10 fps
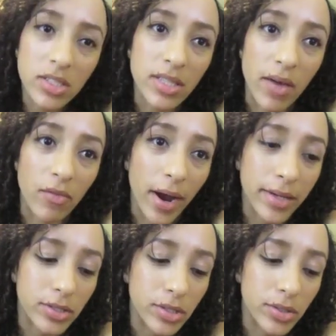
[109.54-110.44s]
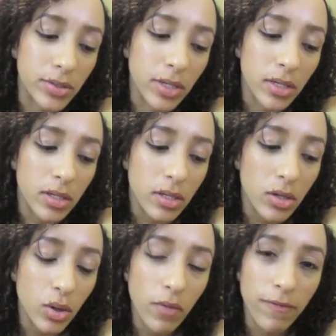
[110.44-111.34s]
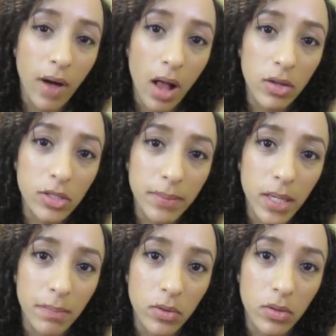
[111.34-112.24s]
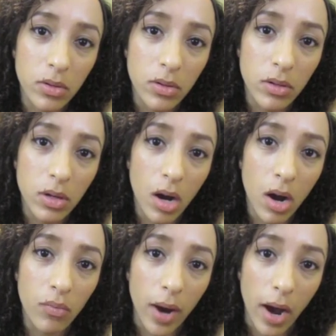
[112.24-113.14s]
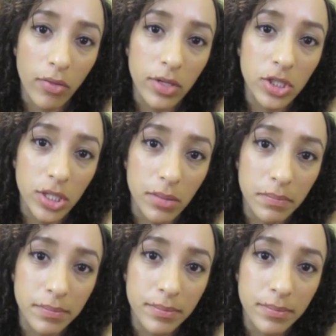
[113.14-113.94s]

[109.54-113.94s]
just ain't right, dude. Who follows people around the gym?